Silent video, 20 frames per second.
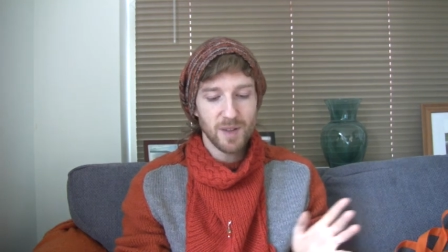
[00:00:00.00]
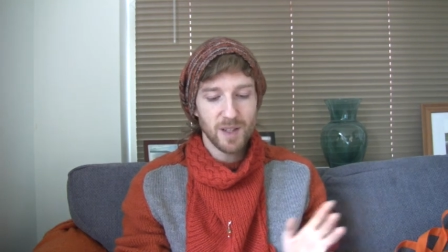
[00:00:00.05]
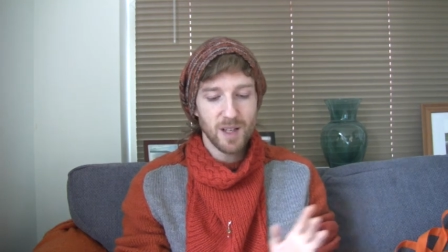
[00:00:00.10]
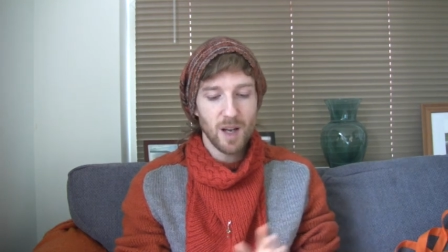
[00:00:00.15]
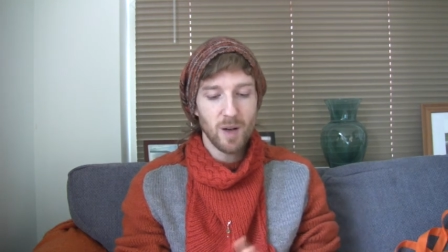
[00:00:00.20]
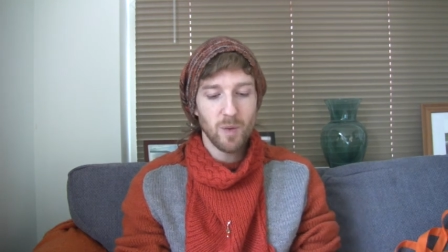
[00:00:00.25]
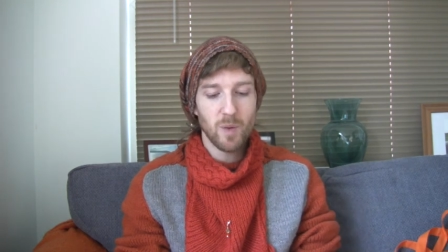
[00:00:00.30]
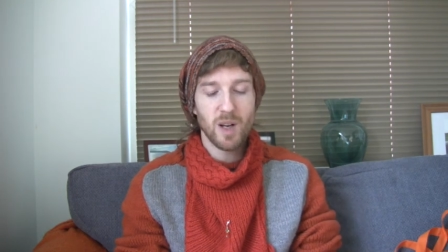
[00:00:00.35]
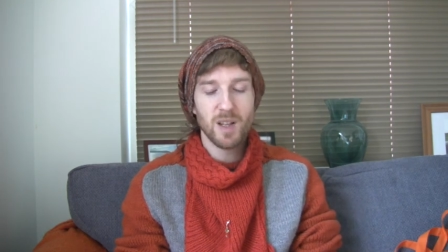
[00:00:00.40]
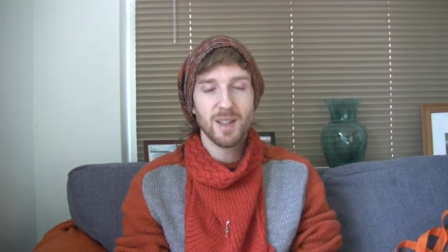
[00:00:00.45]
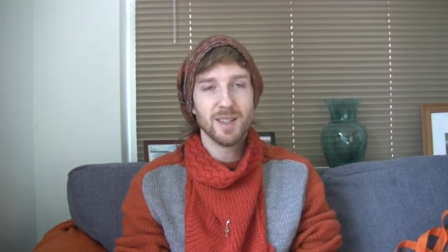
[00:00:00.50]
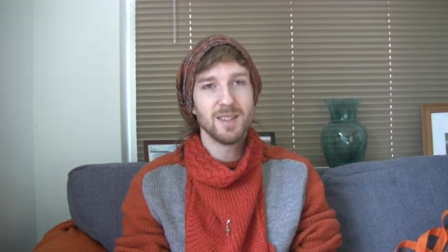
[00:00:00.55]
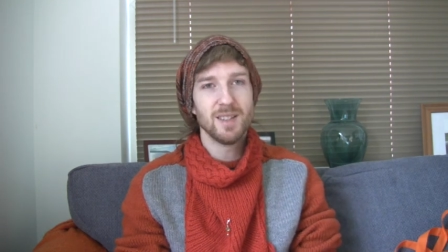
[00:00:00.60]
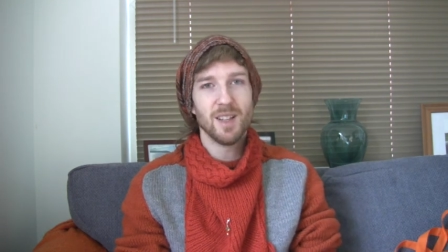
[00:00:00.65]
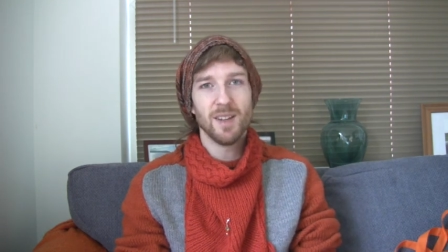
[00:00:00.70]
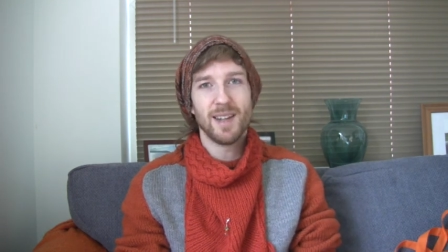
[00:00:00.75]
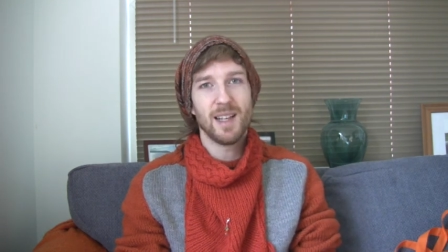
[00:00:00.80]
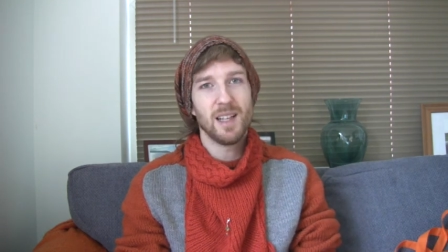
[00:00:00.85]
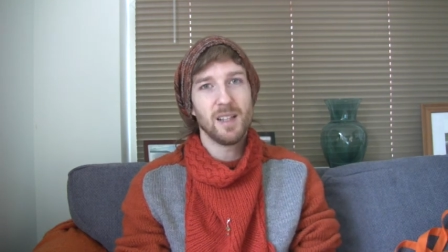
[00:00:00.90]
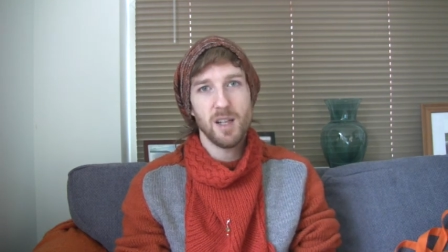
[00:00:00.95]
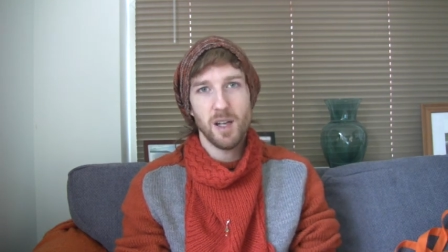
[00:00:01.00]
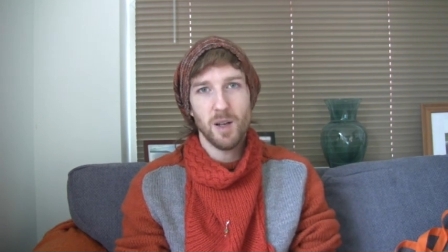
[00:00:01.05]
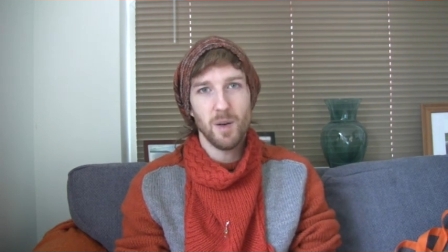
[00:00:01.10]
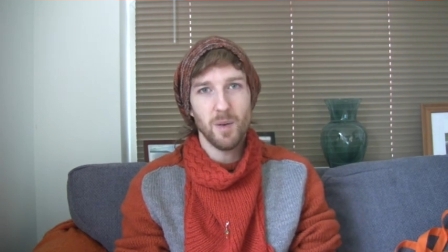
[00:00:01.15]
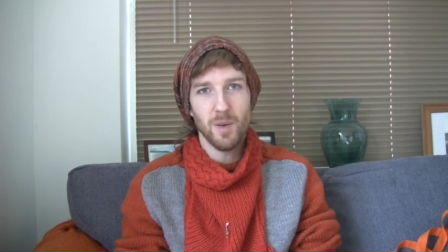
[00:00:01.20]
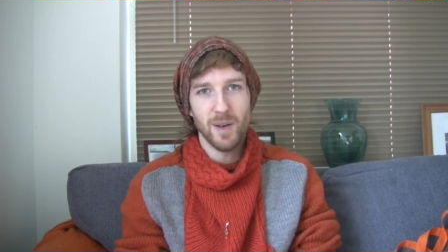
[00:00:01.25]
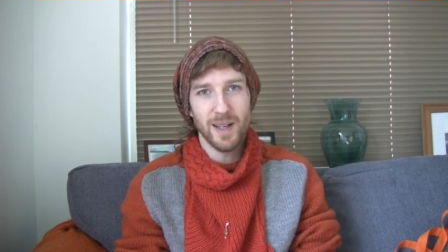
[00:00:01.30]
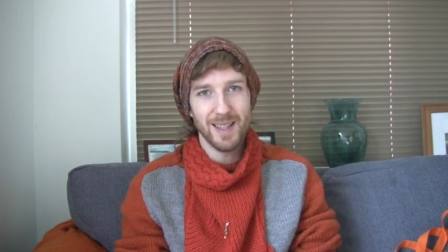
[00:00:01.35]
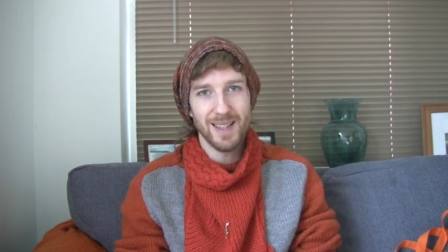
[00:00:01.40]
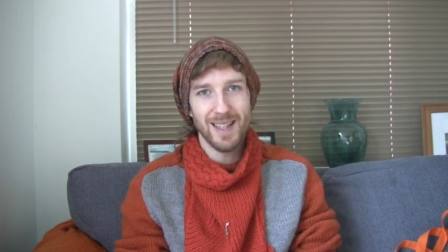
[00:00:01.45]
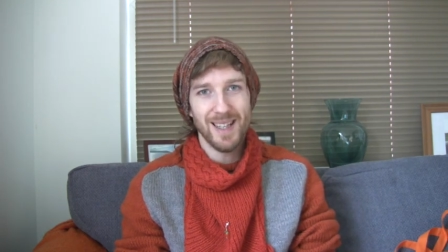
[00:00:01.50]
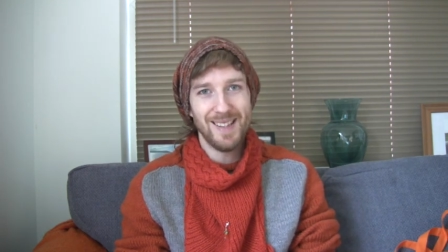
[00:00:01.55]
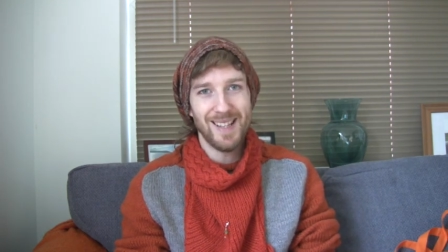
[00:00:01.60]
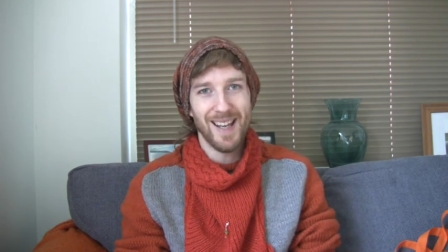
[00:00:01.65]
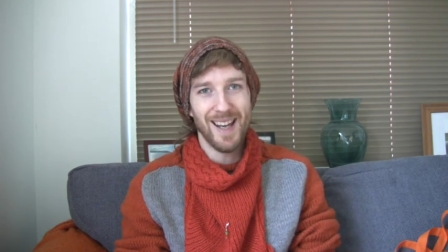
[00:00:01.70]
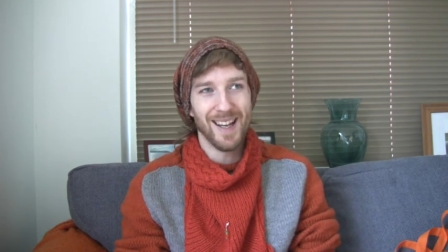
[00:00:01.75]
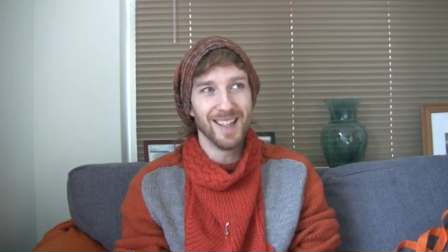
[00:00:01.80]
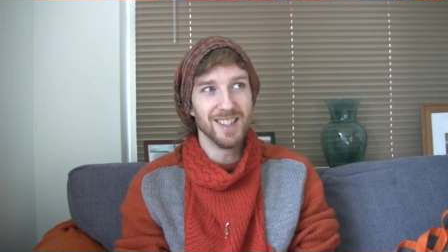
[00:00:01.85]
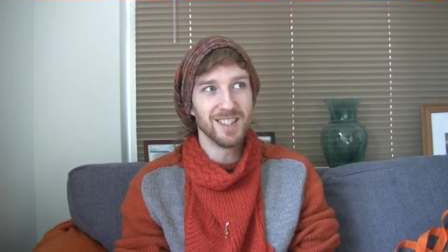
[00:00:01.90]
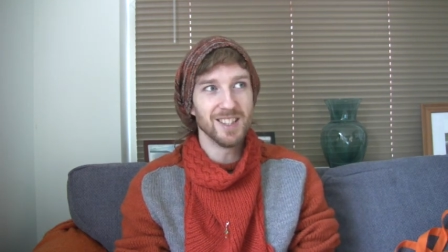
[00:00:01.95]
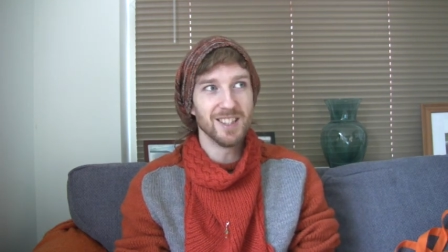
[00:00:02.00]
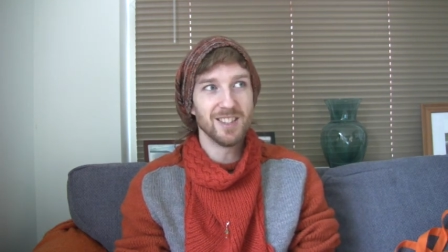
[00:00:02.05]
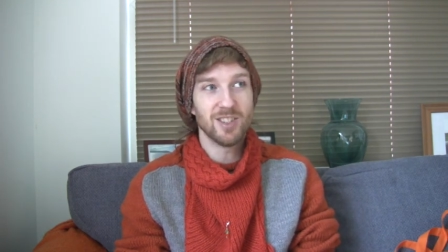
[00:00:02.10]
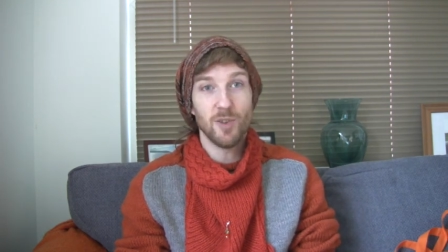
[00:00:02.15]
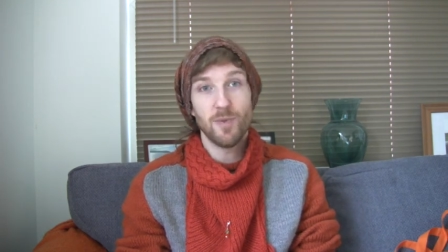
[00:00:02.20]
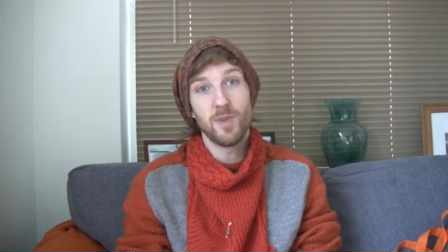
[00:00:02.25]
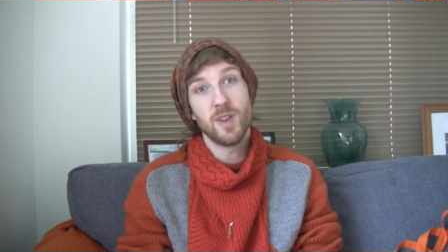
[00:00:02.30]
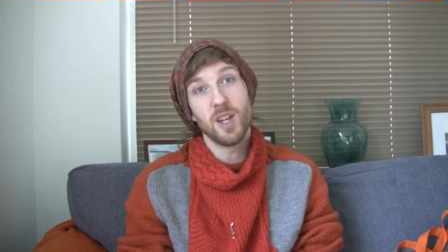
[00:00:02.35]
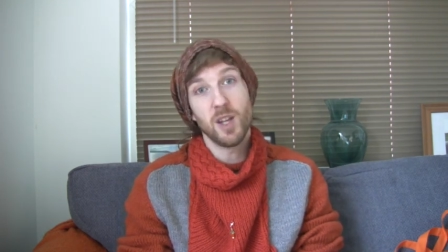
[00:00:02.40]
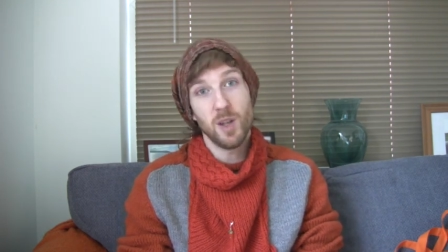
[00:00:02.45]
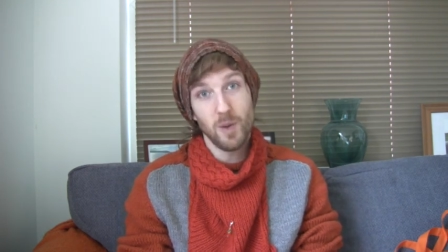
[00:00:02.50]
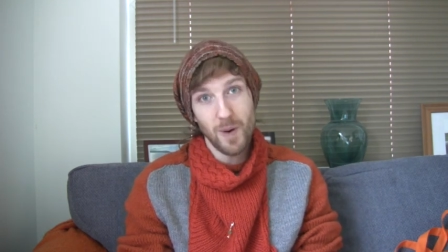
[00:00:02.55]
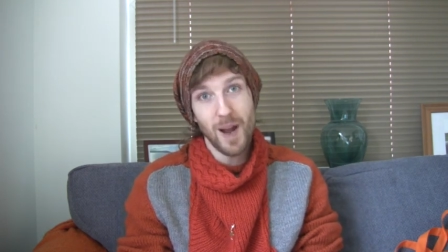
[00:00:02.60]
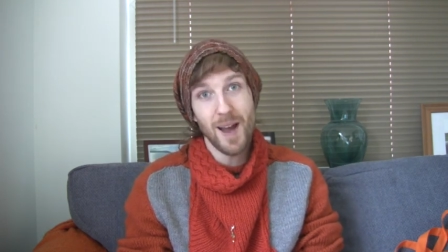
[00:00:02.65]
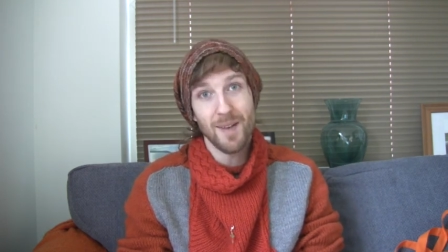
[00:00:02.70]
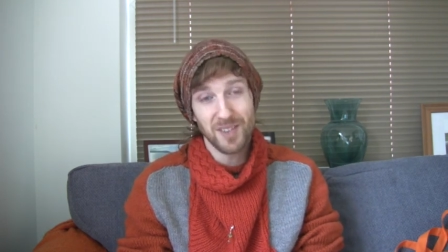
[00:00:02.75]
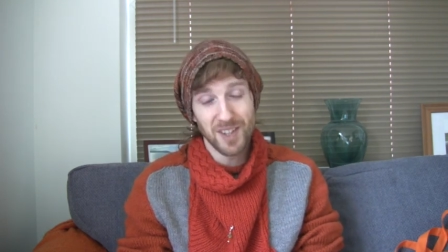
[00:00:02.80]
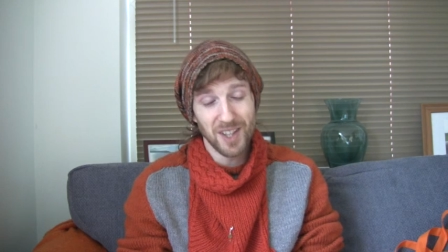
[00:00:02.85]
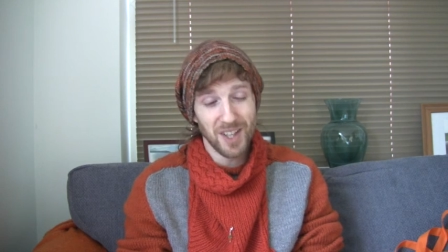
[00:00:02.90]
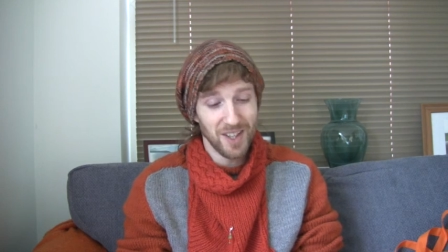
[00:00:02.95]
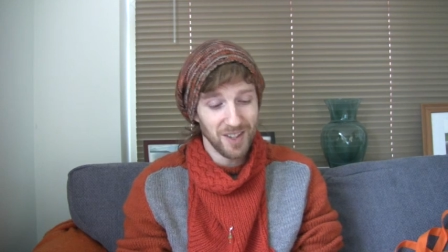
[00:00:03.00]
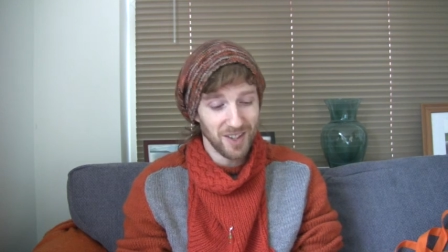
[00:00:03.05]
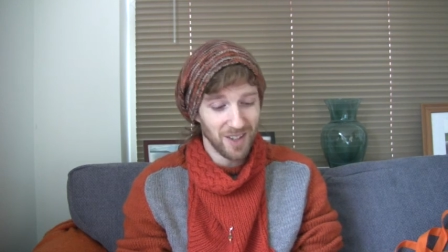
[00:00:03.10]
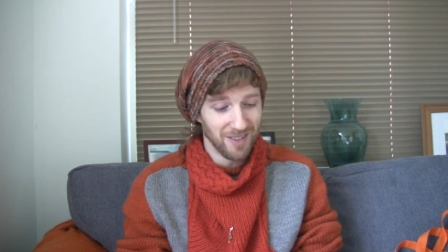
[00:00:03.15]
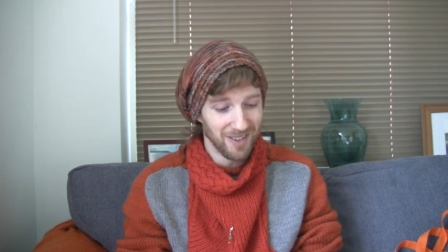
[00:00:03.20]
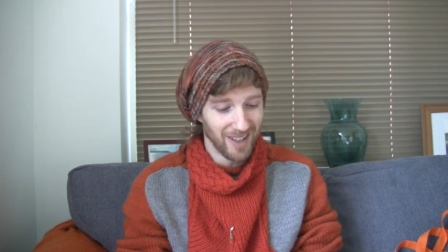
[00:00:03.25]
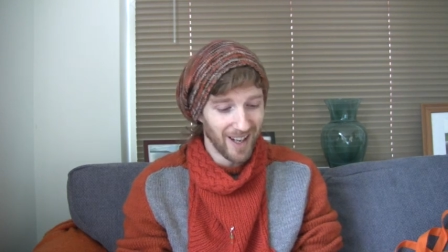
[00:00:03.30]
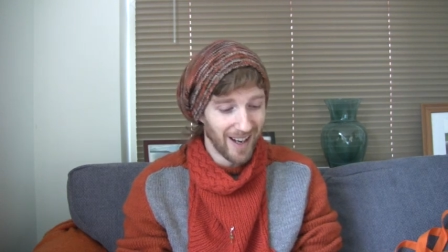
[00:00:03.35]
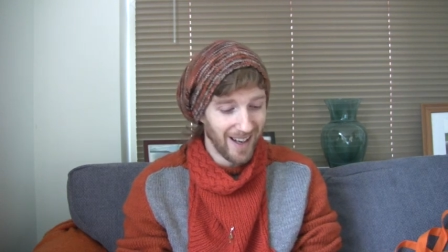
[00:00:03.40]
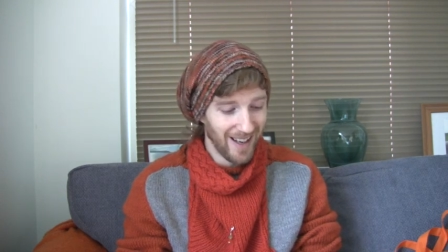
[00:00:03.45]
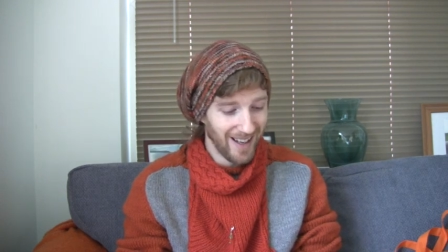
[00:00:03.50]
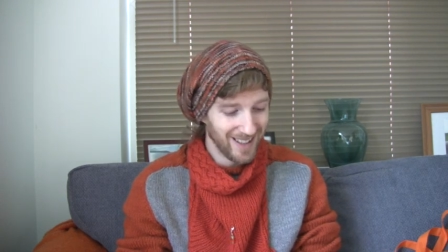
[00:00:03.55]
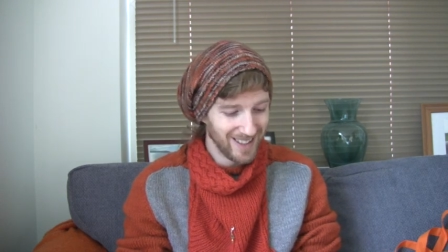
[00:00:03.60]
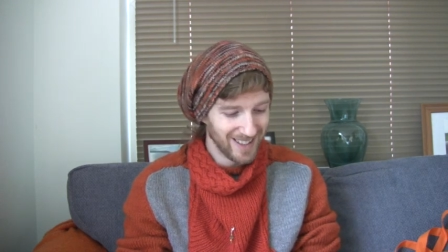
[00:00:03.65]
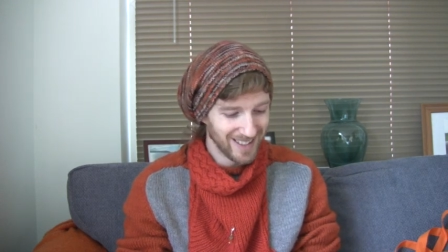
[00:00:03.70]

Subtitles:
you know what, there's nothing new in knitting, it's just stuff that you haven't heard of yet.